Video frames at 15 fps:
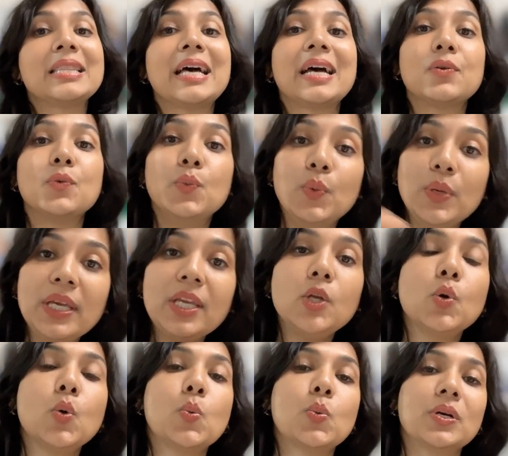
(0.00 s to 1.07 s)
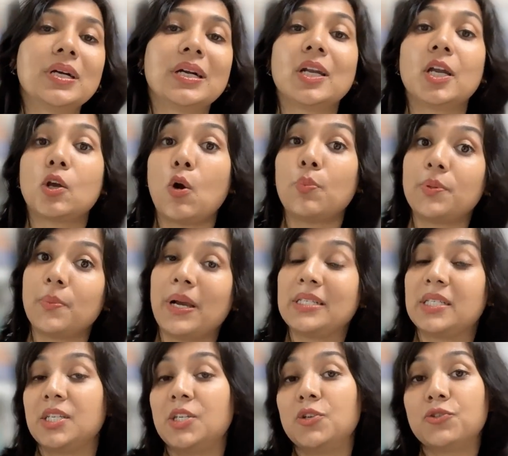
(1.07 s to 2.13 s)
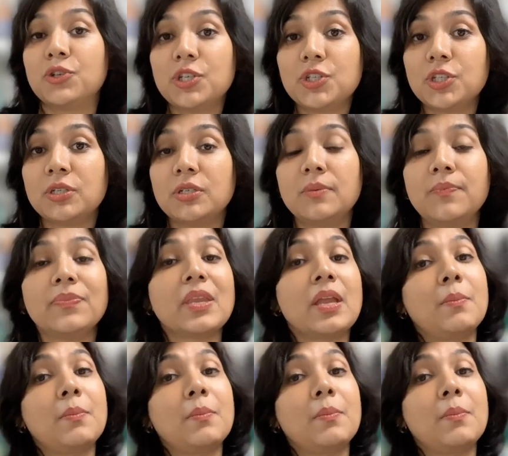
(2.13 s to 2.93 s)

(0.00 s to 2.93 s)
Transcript: that we know work like optimizing nutrition,